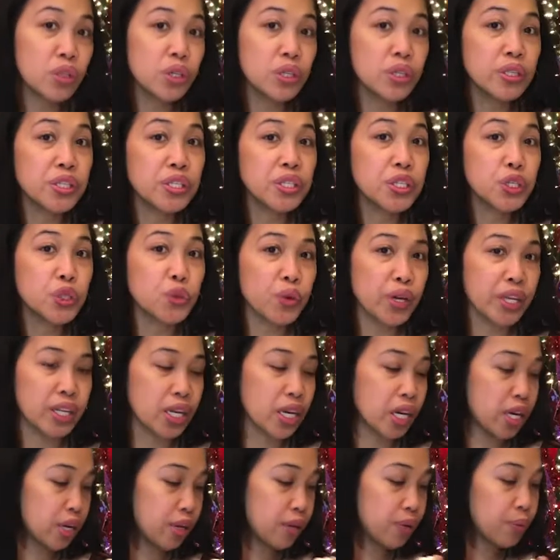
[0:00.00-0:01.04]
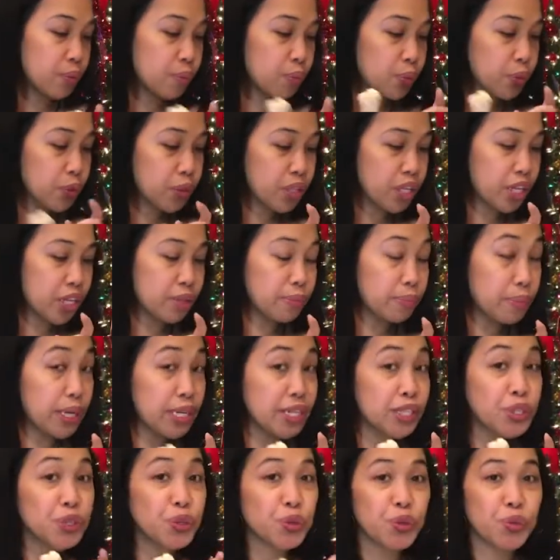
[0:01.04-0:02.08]
this is what I put in
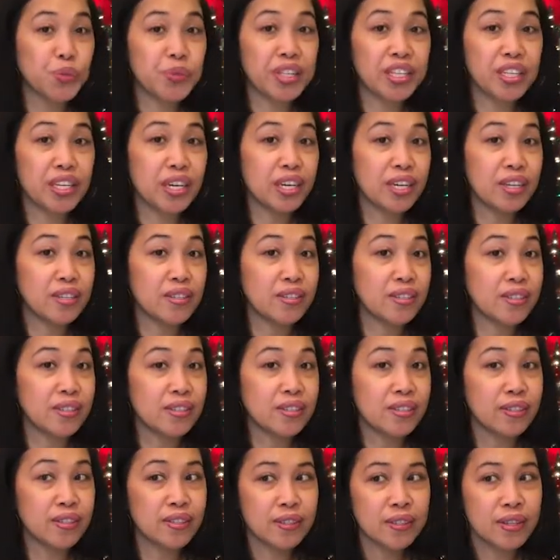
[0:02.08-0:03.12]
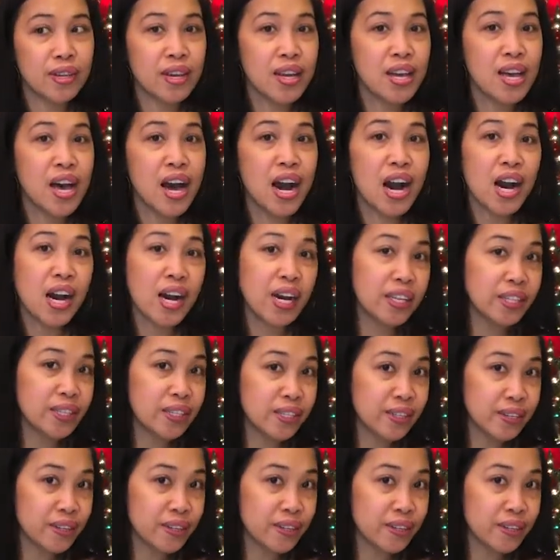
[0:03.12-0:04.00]
my suman, guys, is add